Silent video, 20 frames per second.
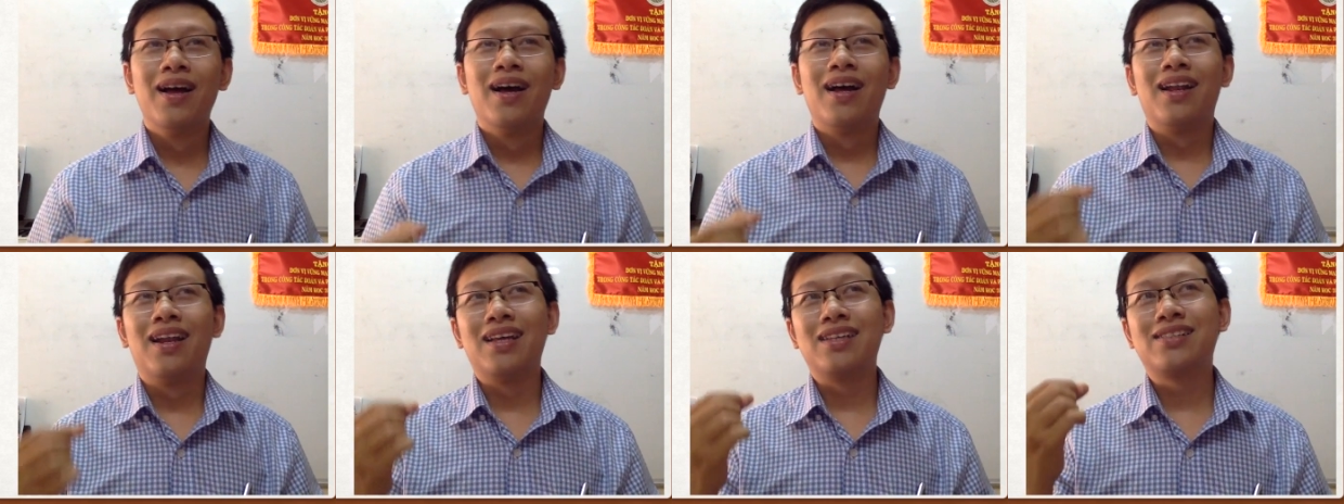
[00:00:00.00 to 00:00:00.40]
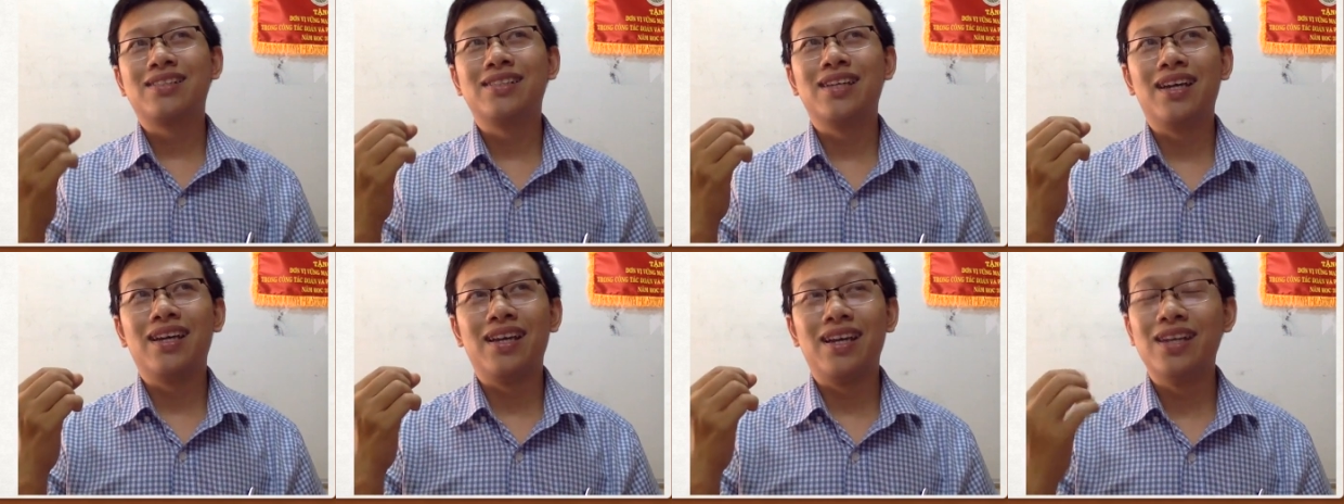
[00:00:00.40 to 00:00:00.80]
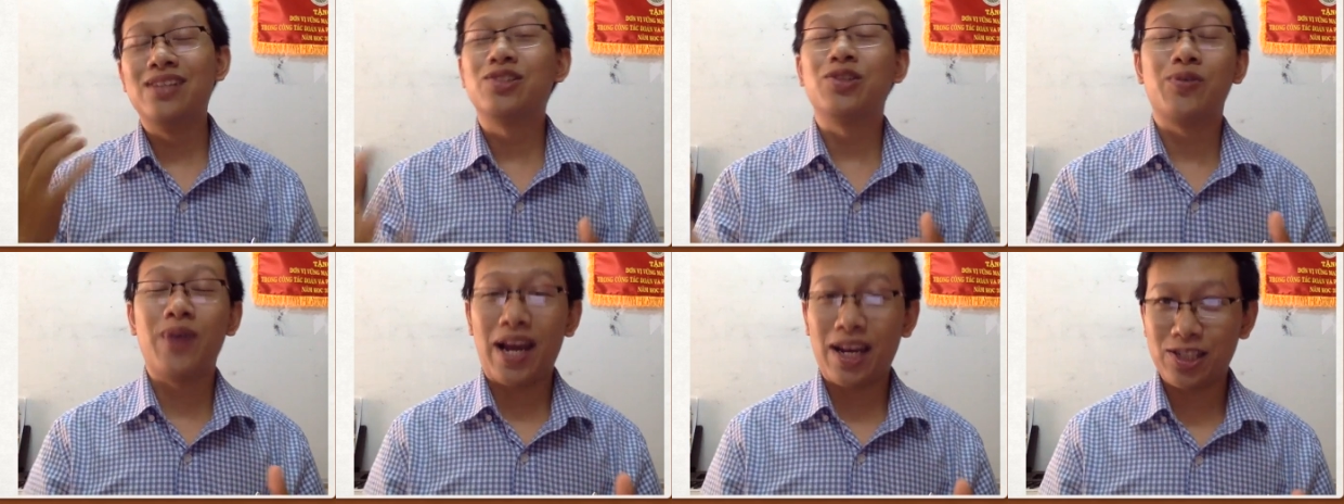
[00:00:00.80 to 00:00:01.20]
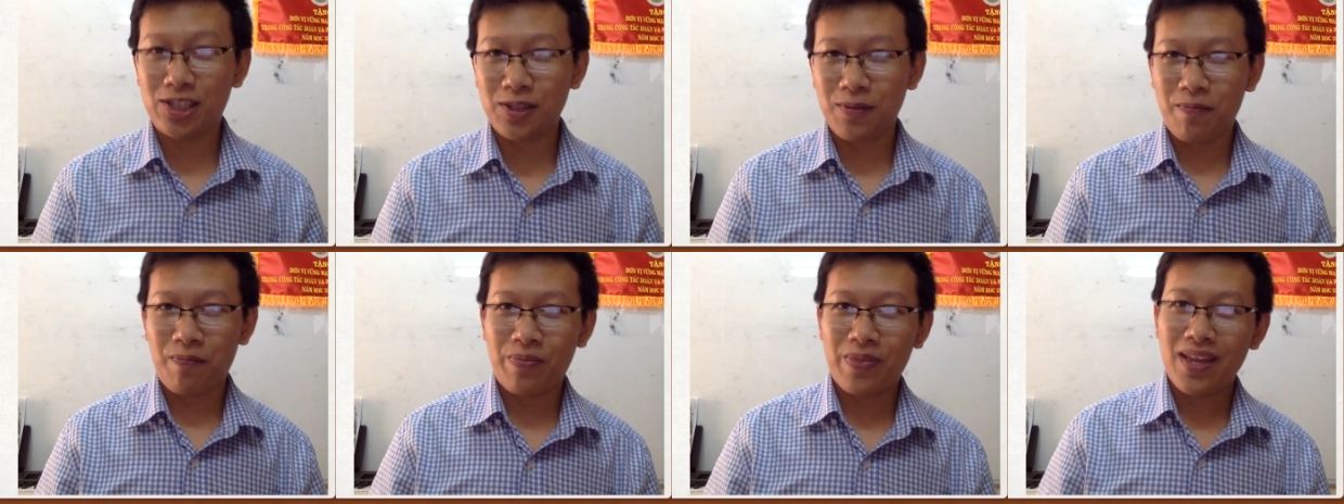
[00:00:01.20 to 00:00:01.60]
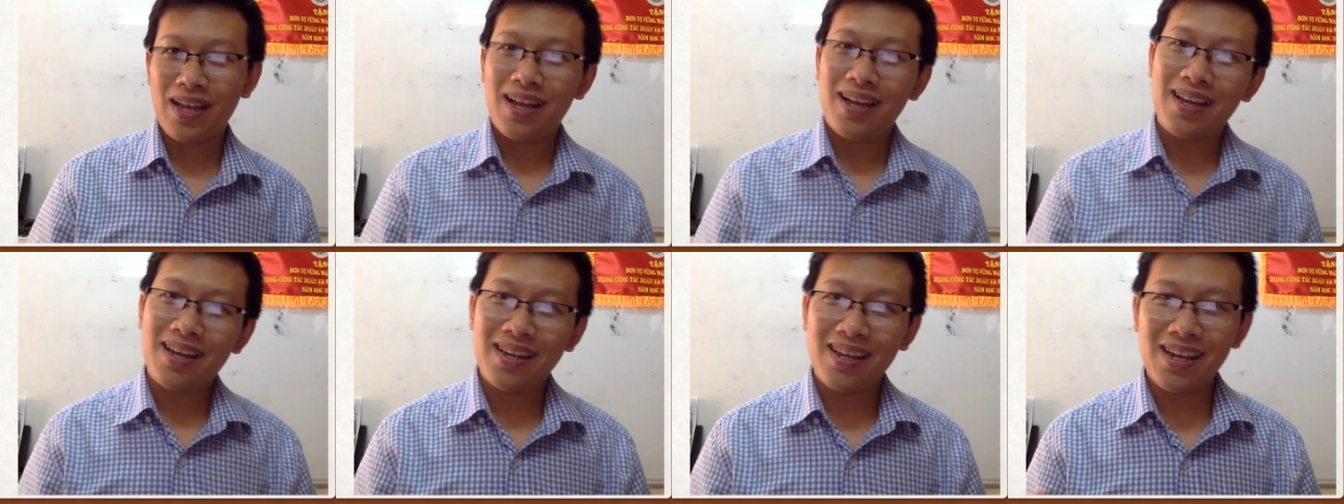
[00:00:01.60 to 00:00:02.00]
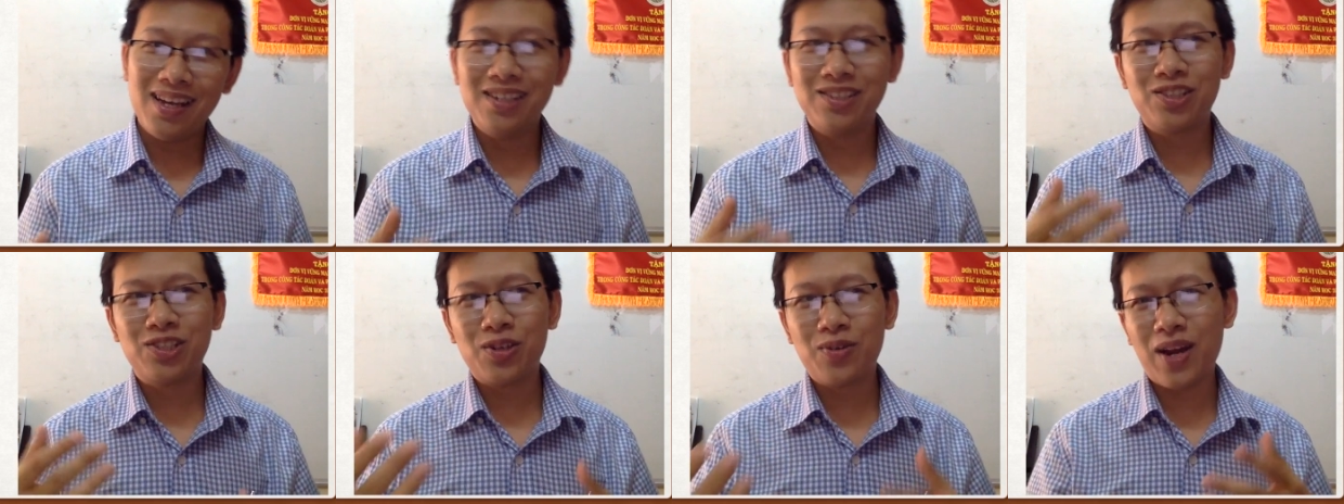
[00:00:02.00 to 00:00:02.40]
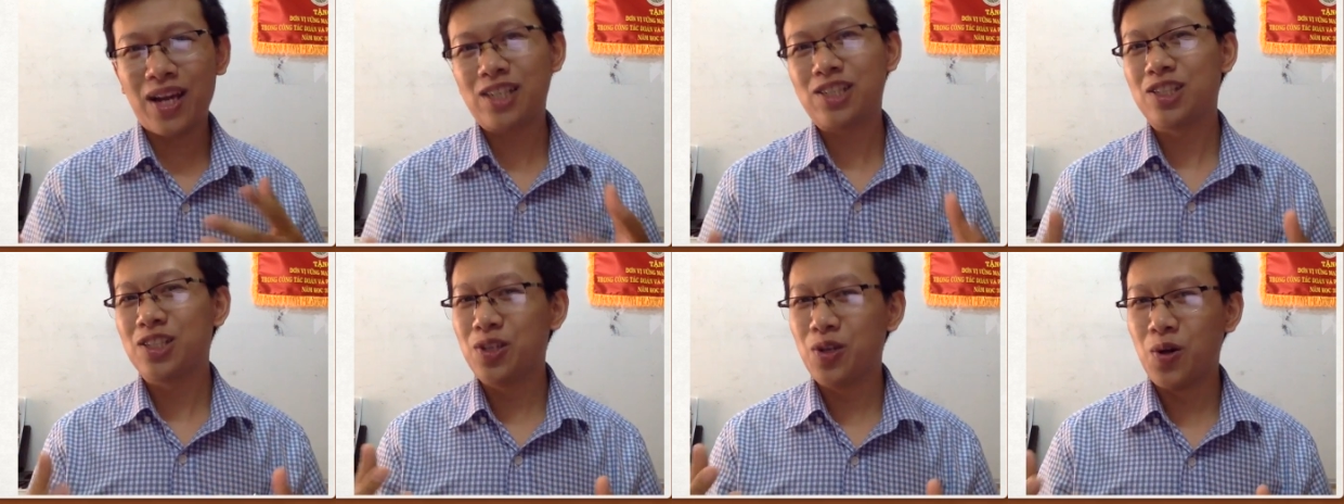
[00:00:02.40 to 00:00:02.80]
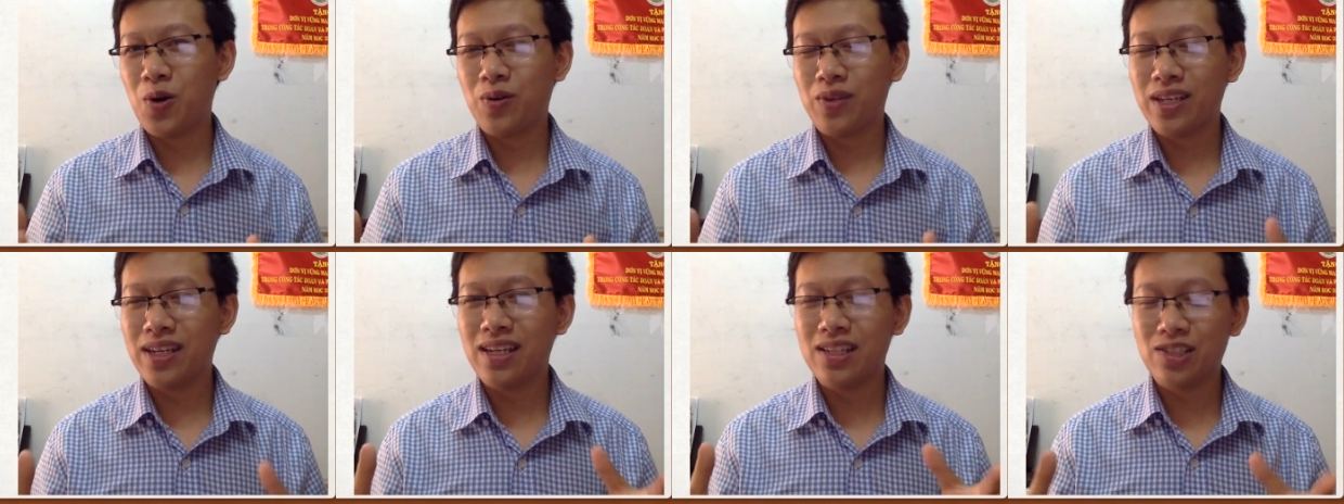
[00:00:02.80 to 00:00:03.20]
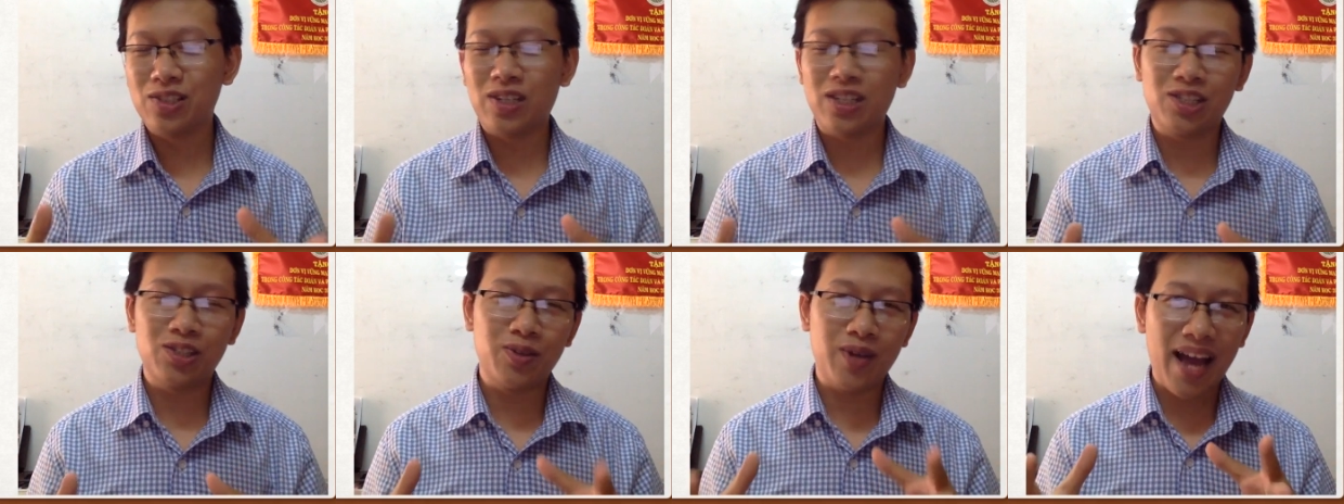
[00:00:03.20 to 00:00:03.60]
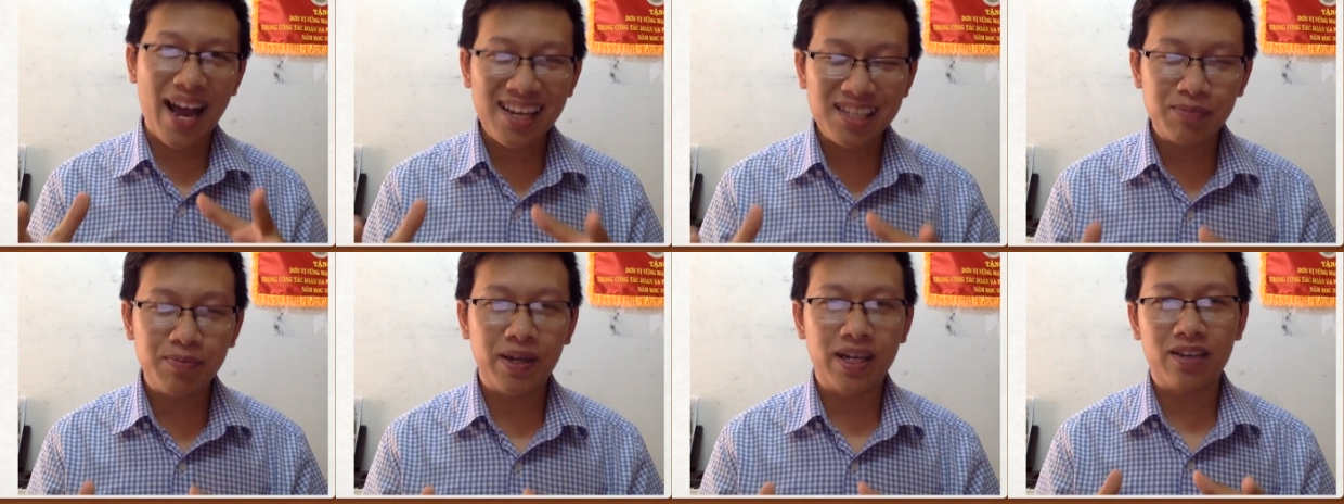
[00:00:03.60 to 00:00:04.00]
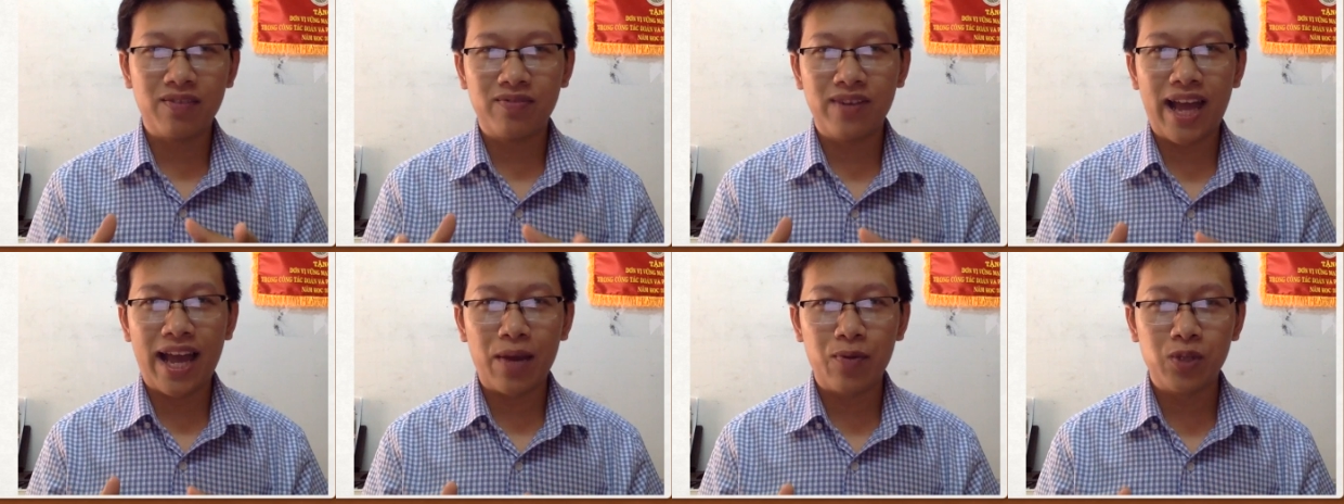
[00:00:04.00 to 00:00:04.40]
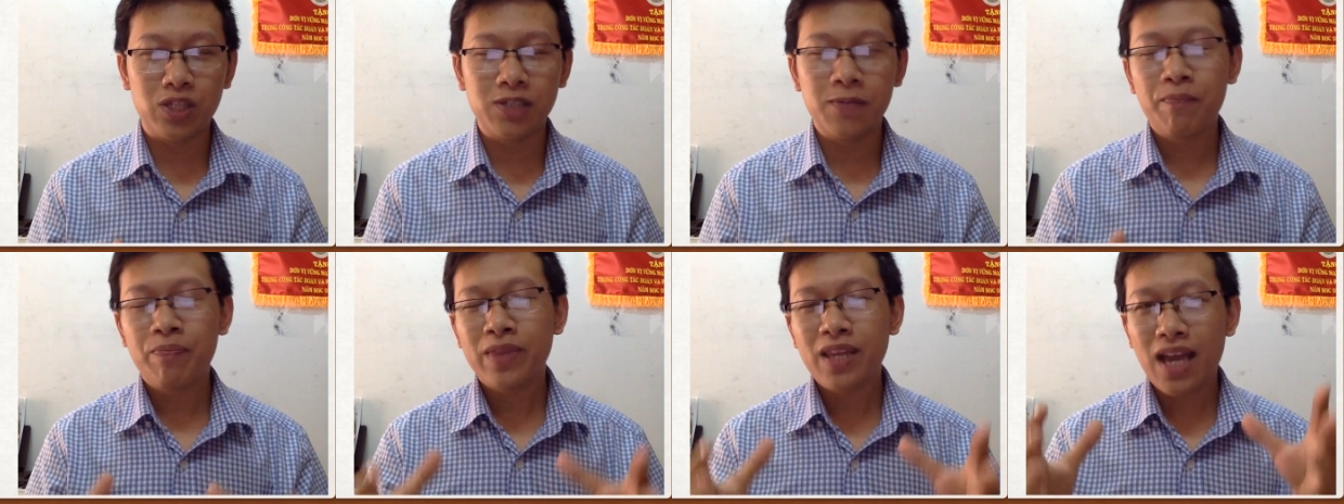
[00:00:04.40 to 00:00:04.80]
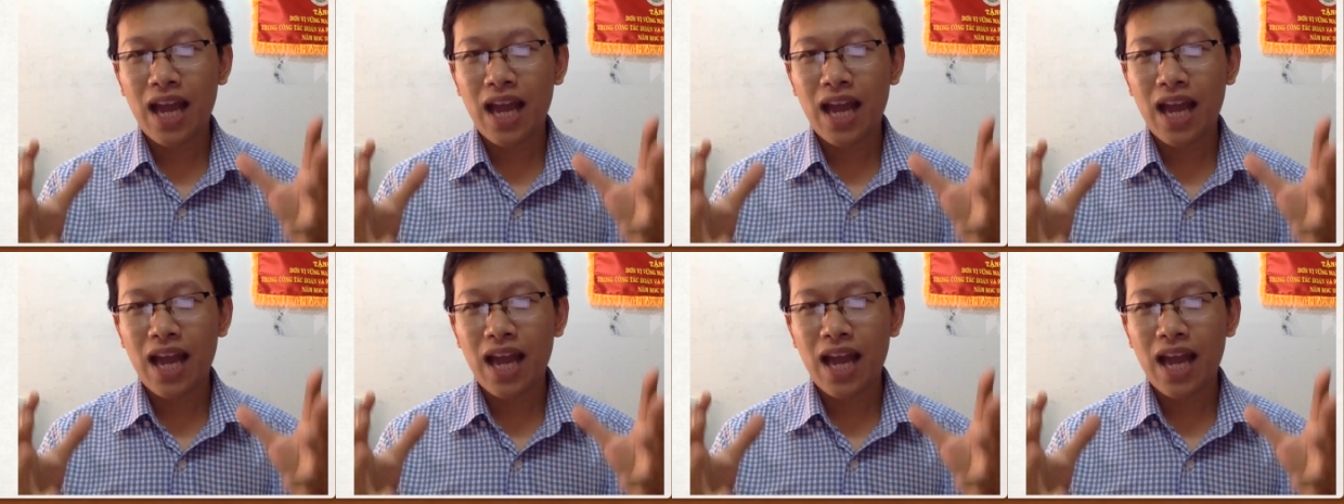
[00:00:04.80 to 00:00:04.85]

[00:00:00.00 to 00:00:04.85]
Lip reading: let's say, interaction. The interactional aspect of language.